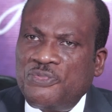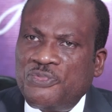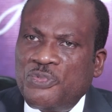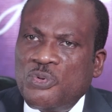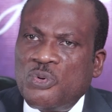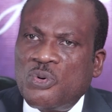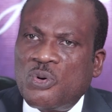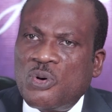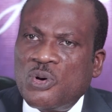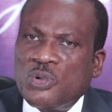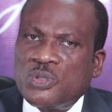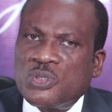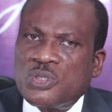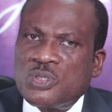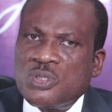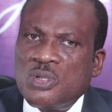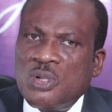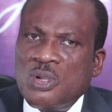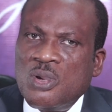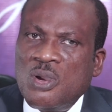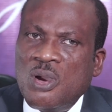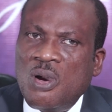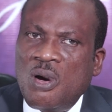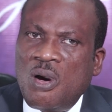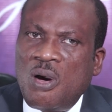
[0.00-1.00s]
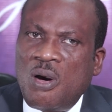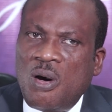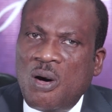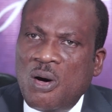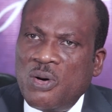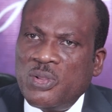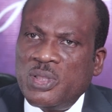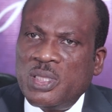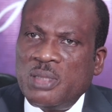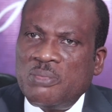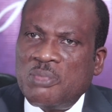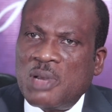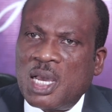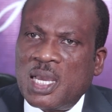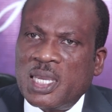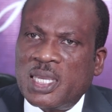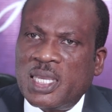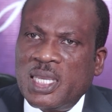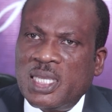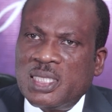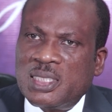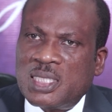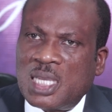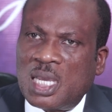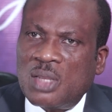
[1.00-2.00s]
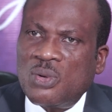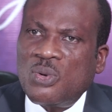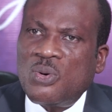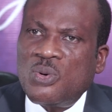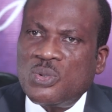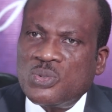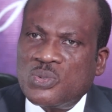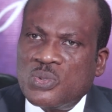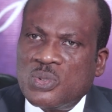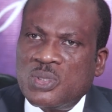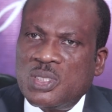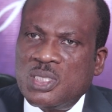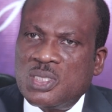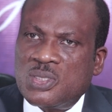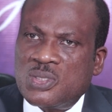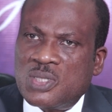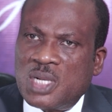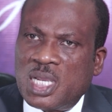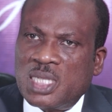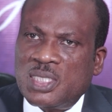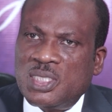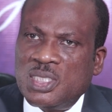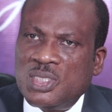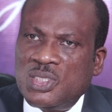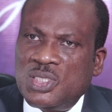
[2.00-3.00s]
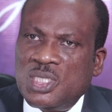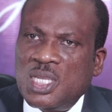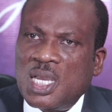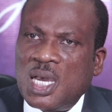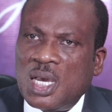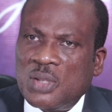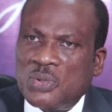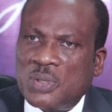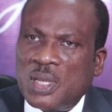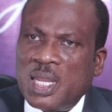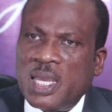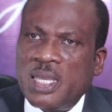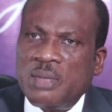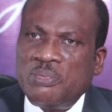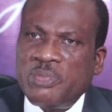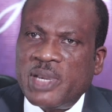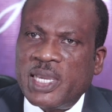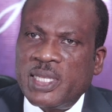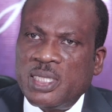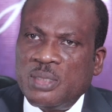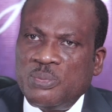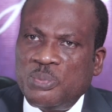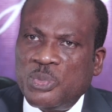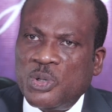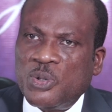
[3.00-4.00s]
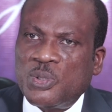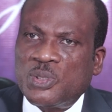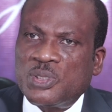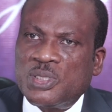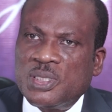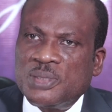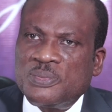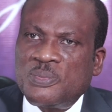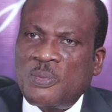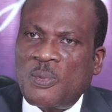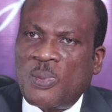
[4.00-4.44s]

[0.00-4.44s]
focused on the market and also the strategy outlined by the board.